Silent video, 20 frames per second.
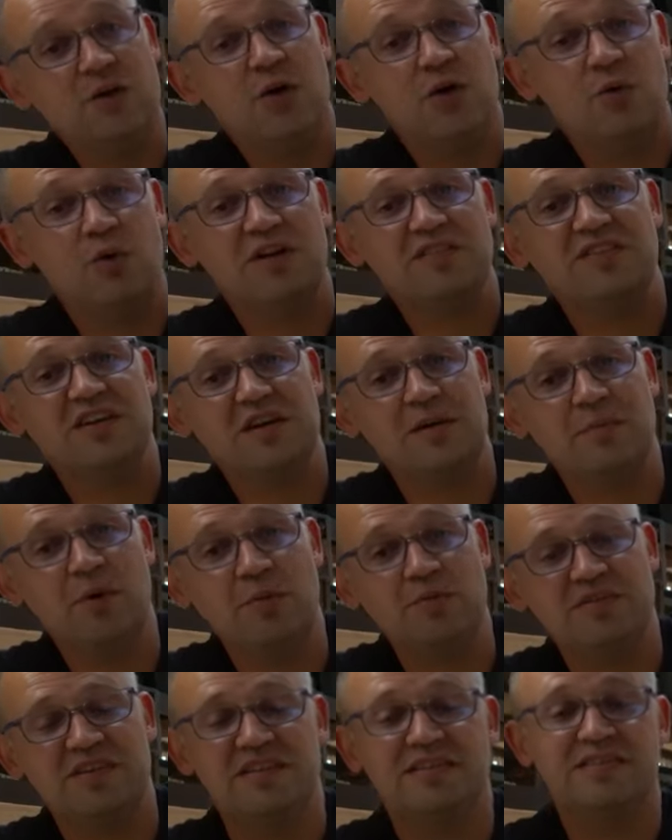anyway i want to take a
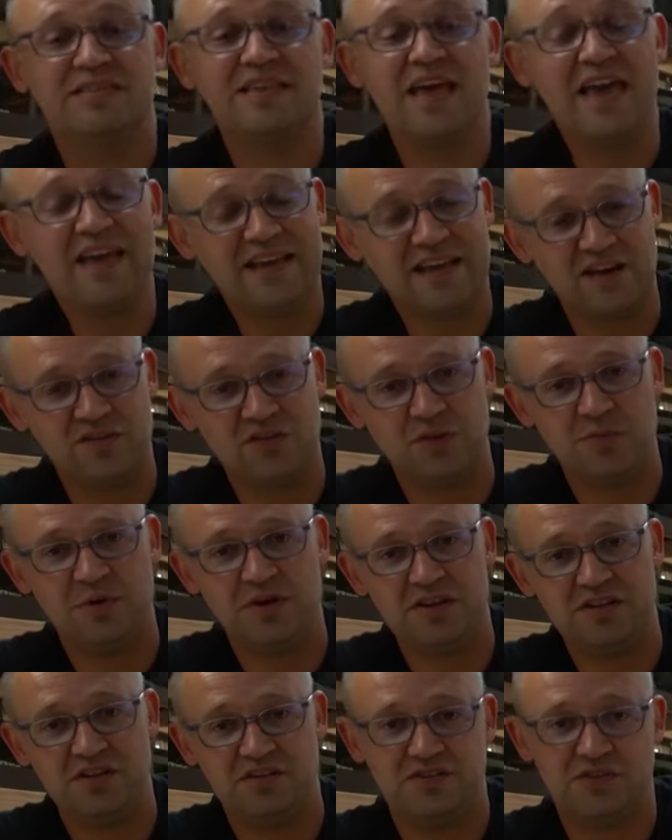moment to thank
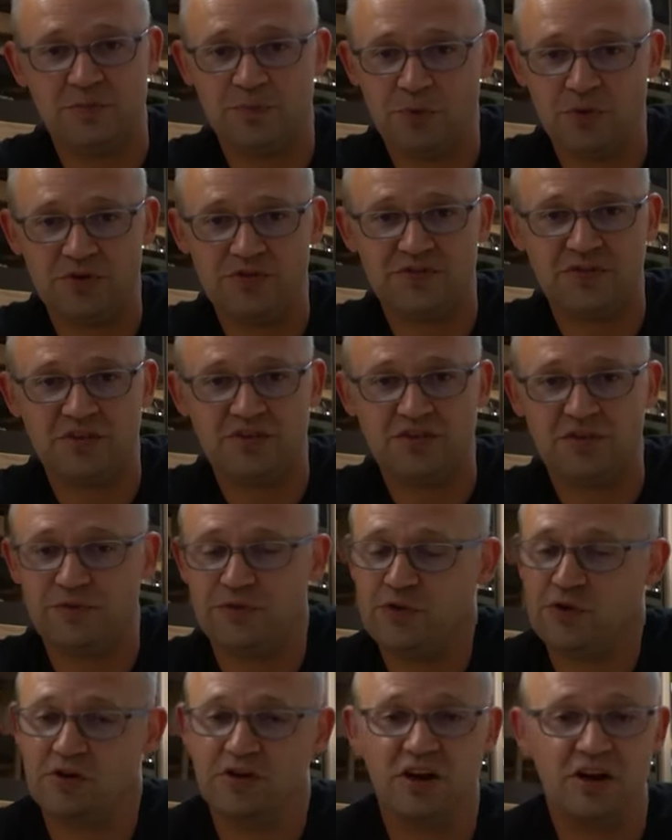everybody that supports us
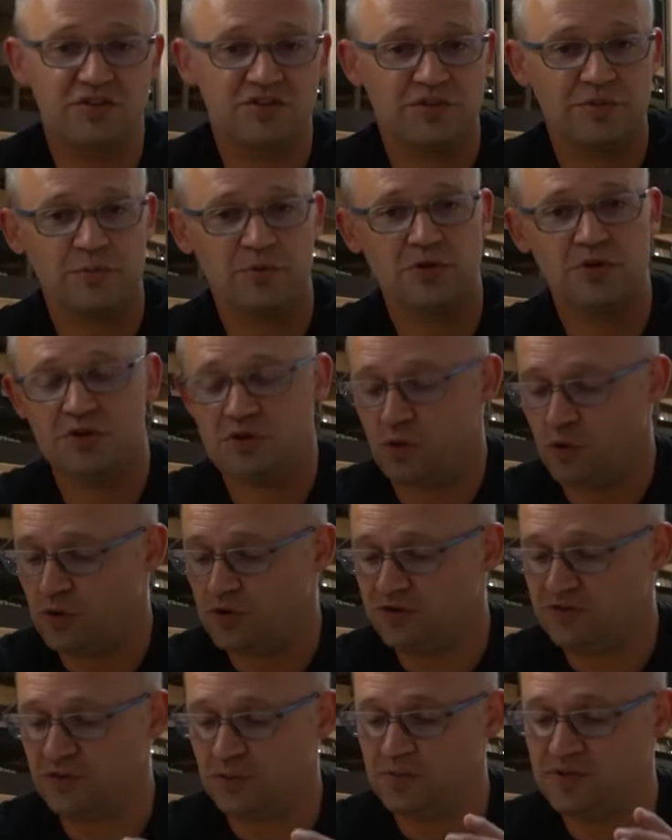if you're a customer
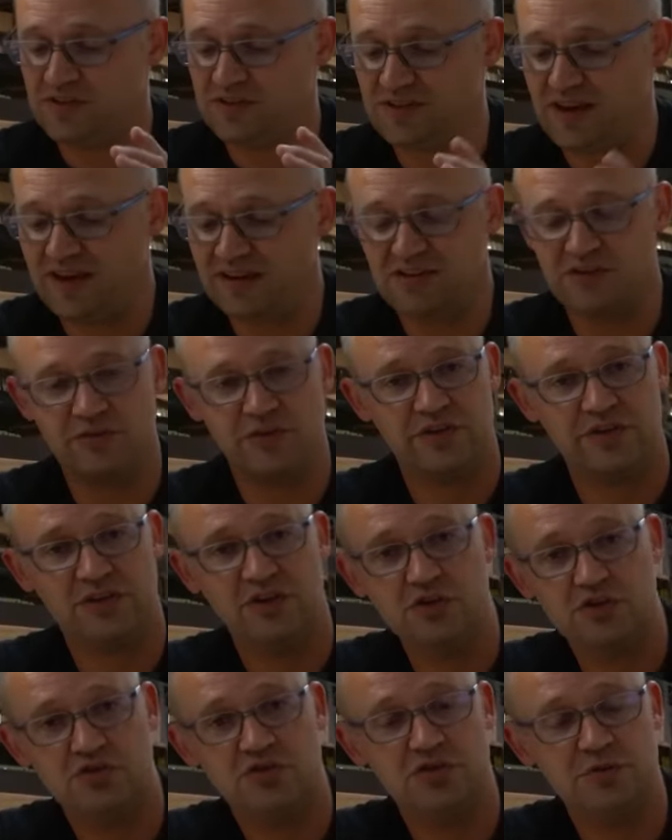or someone that's active on the
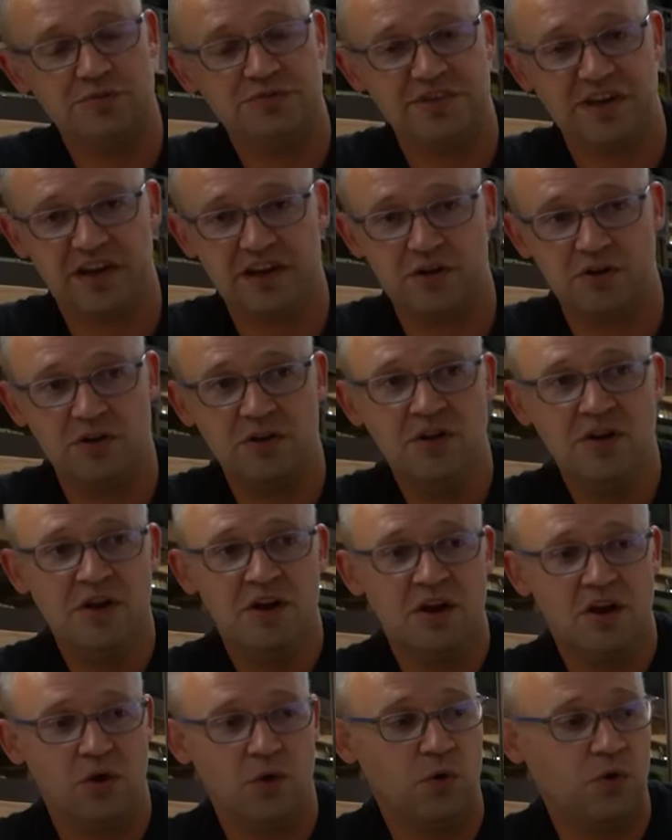youtube channel
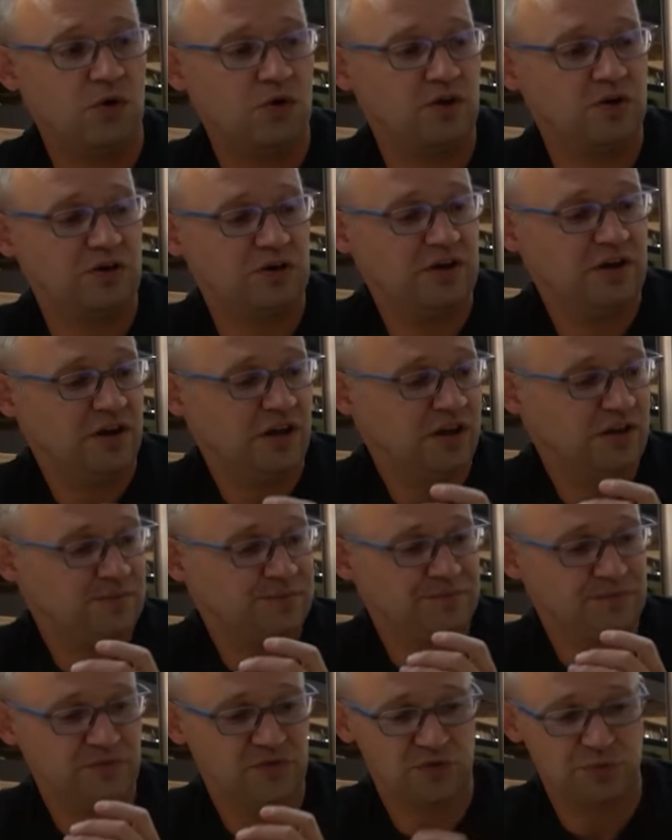or
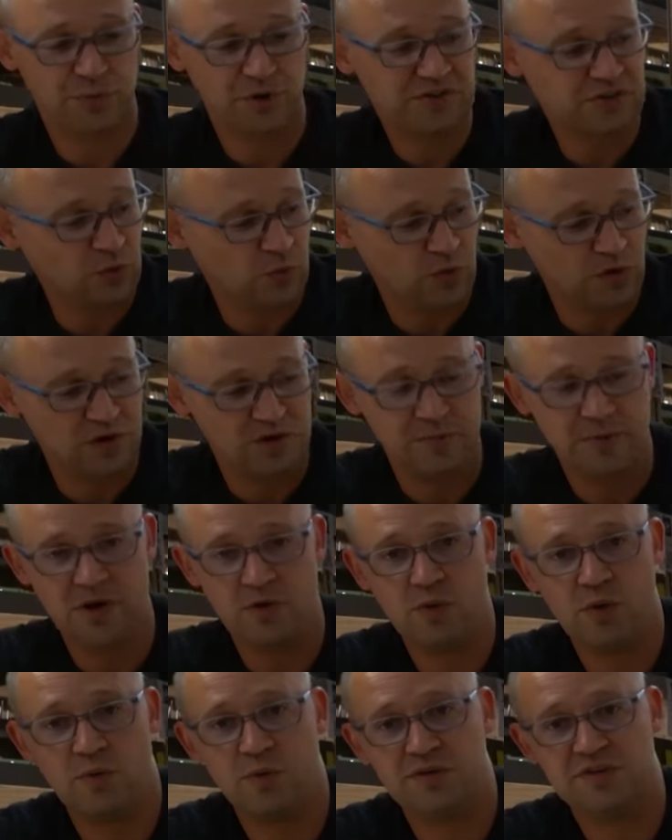spread the word
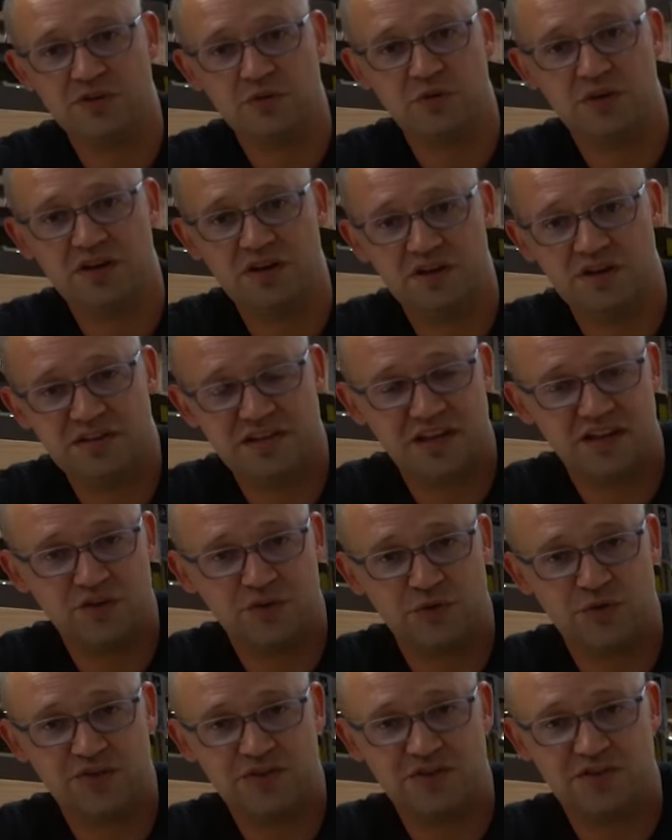about what we're doing here at
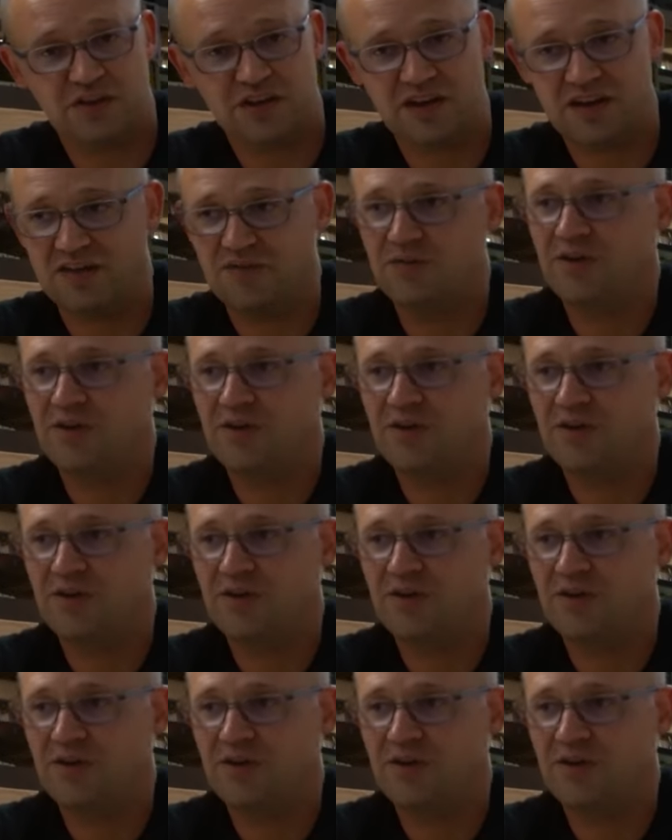dansfish to kind